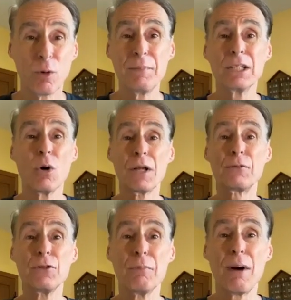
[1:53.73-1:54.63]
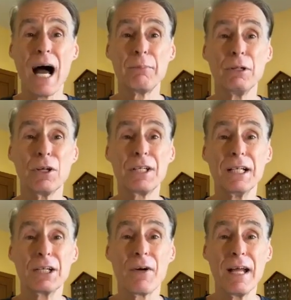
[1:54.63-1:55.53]
We've been going through the Bible
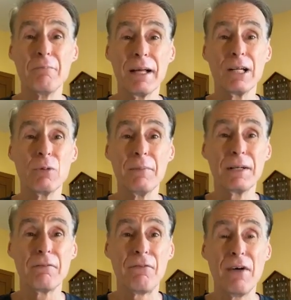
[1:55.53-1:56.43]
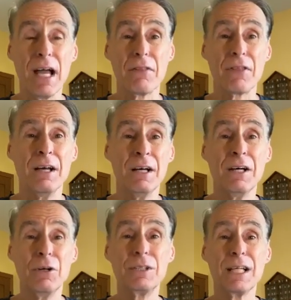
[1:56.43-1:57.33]
looking at great men and women of faith
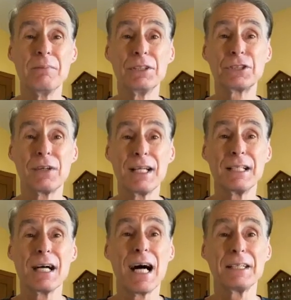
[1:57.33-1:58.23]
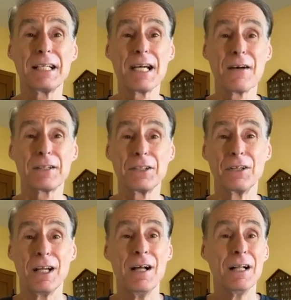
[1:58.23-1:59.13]
who demonstrated godly
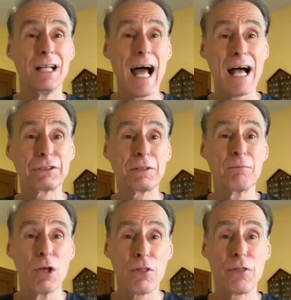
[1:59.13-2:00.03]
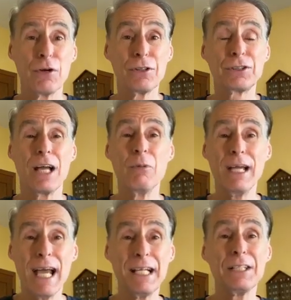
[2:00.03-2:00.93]
character. Last Thursday,
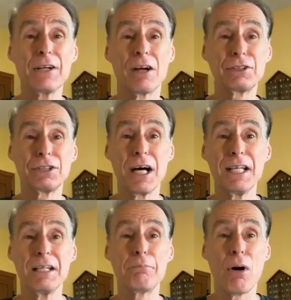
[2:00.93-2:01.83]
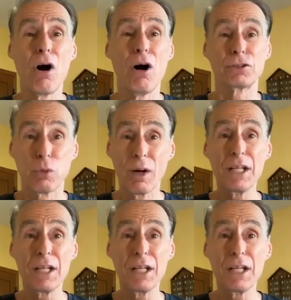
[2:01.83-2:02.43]
we ended our study in Paul,